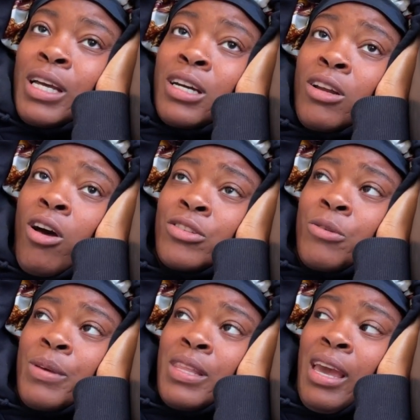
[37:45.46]
But it could
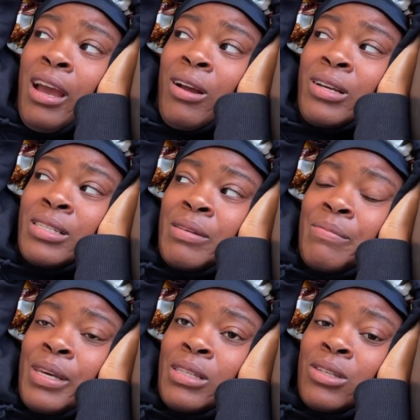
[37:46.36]
also be the Aries
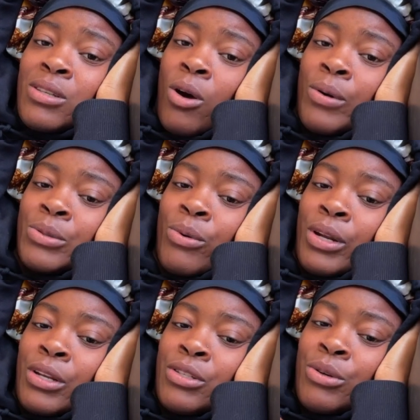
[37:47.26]
in me, just always
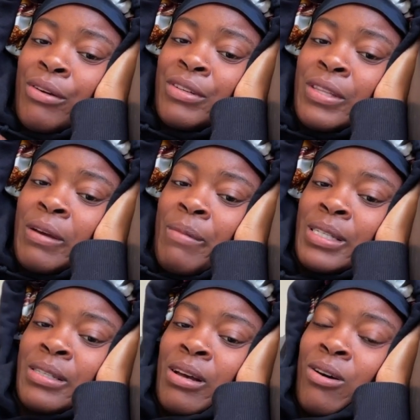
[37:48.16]
wanting to do everything
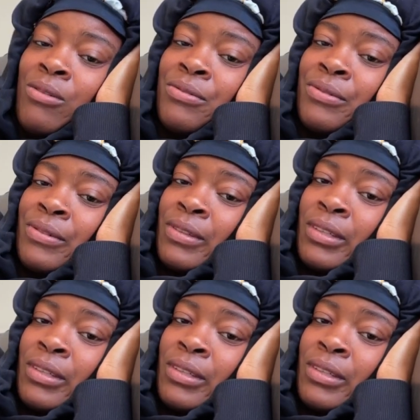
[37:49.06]
myself.